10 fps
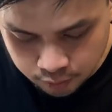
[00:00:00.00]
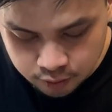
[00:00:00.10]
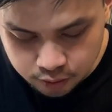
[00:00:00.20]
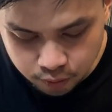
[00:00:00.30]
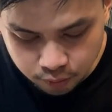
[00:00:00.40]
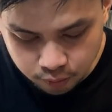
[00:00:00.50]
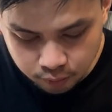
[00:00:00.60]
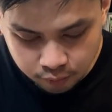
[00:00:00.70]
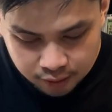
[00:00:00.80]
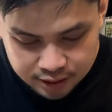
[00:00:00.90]

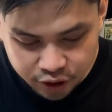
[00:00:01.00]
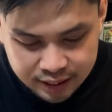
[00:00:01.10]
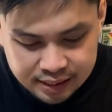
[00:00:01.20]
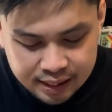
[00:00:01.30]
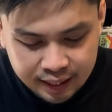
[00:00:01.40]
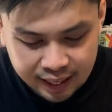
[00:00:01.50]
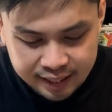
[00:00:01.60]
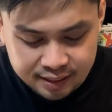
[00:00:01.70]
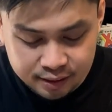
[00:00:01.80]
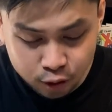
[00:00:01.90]
So, as you can see
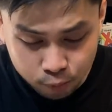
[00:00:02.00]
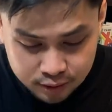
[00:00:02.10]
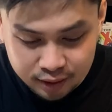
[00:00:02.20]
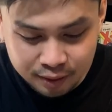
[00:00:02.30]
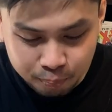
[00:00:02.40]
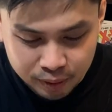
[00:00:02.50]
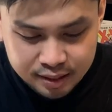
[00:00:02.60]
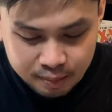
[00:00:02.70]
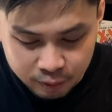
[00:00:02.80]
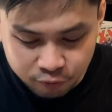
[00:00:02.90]
guys, toasting the
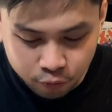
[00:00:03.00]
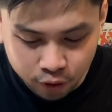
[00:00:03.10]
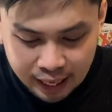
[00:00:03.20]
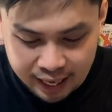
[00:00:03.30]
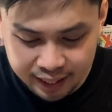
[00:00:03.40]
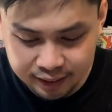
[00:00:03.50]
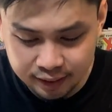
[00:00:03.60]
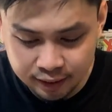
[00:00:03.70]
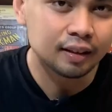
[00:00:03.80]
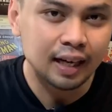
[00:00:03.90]
pizza
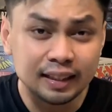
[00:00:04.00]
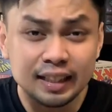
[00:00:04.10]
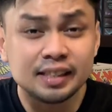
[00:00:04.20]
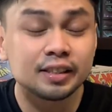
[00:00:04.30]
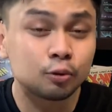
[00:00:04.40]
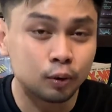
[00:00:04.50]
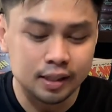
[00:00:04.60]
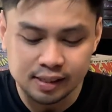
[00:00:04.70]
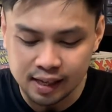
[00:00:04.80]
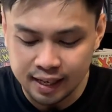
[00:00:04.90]
beforehand, at least just
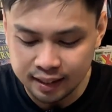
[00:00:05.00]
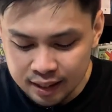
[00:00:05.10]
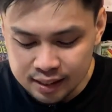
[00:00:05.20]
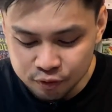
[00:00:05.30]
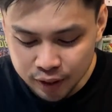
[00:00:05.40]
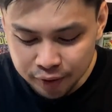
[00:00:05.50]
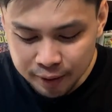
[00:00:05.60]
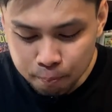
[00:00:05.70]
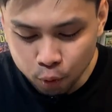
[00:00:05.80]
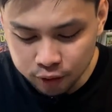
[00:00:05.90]
one side, is very
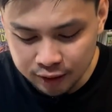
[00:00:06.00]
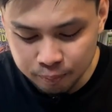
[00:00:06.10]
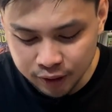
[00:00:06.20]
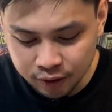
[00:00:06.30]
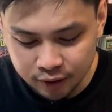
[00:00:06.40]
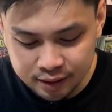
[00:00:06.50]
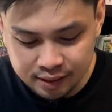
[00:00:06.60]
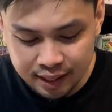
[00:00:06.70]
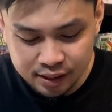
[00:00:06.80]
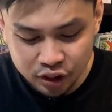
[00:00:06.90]
important
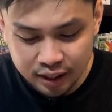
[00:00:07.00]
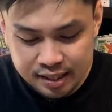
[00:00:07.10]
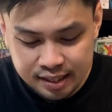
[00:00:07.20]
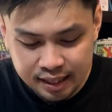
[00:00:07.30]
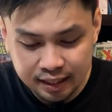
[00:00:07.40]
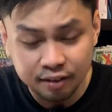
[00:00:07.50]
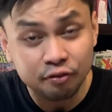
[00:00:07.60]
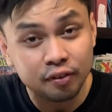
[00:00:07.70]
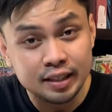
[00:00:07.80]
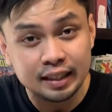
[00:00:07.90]
because as you can see, the
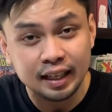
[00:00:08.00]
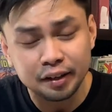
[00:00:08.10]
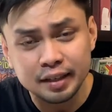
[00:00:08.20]
first layer